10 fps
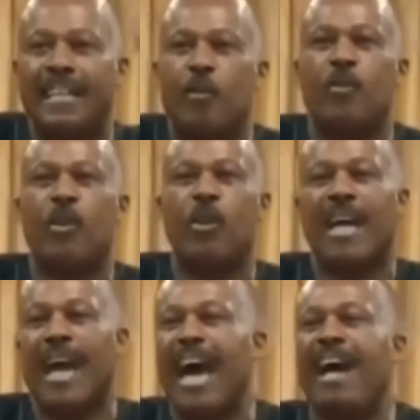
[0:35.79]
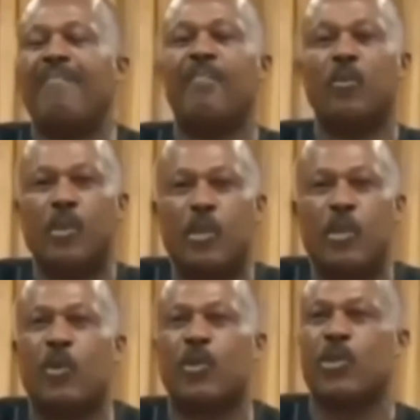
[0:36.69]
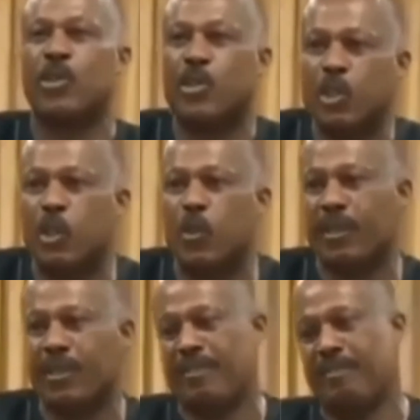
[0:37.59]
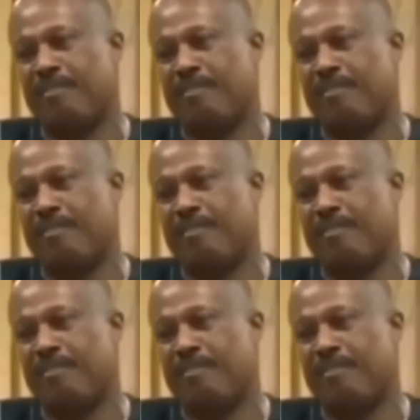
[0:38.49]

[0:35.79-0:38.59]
Do not have the resources to do it.